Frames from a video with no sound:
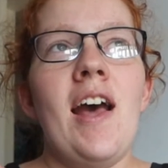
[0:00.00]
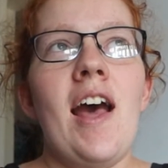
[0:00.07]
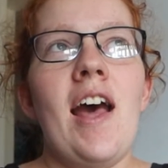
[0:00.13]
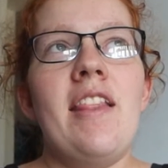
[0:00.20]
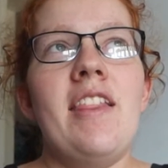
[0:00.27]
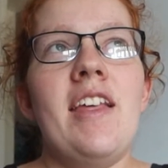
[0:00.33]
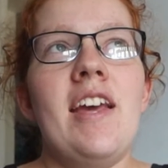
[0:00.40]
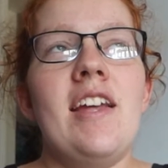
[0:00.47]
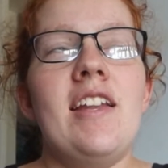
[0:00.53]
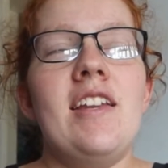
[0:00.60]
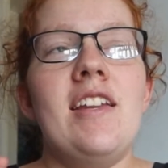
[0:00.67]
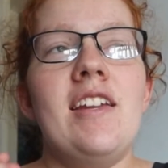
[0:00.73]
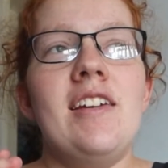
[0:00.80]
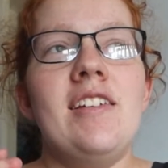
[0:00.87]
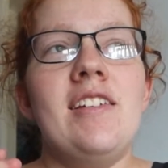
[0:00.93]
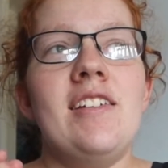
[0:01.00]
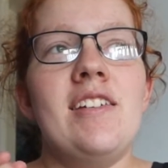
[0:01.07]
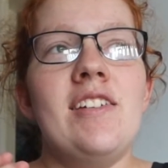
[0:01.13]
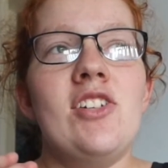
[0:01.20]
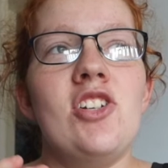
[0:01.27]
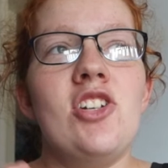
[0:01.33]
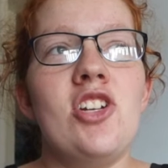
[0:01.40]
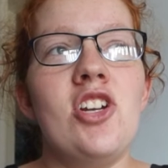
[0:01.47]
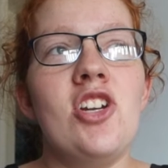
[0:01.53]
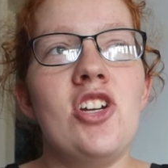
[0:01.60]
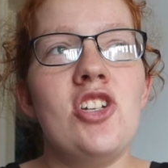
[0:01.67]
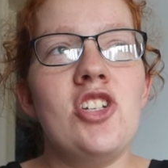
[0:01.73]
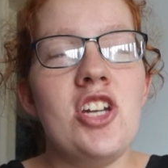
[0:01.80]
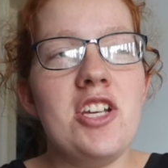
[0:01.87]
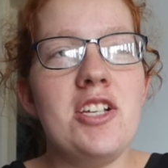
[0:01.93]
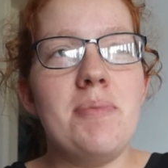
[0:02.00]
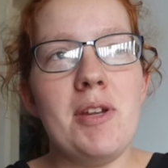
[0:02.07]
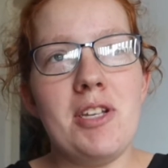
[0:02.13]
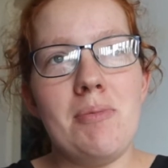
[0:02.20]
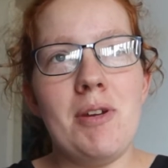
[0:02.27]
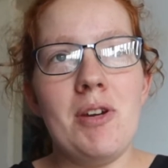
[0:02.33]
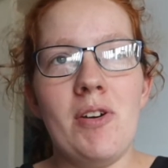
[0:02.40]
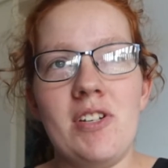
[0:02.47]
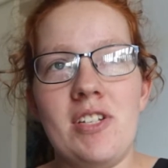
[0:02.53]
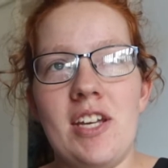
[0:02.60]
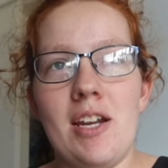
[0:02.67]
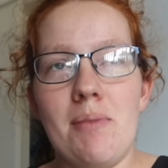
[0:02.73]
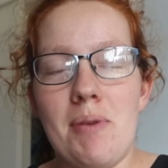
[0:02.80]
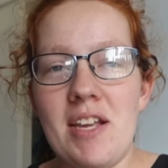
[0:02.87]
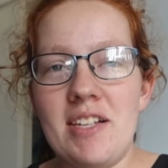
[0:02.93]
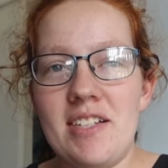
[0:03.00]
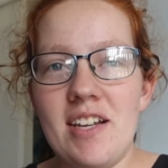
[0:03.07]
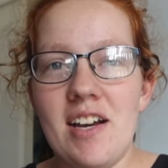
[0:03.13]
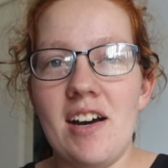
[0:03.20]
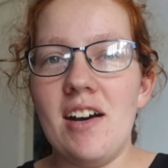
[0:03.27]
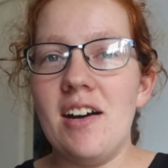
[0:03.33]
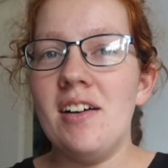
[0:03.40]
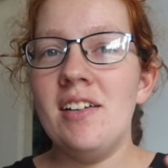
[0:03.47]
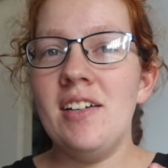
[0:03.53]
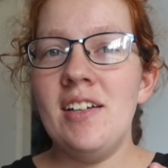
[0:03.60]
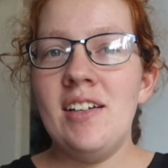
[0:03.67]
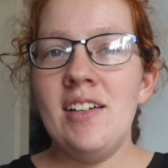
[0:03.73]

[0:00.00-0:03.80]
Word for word: and then she's meant to be going to get a PCR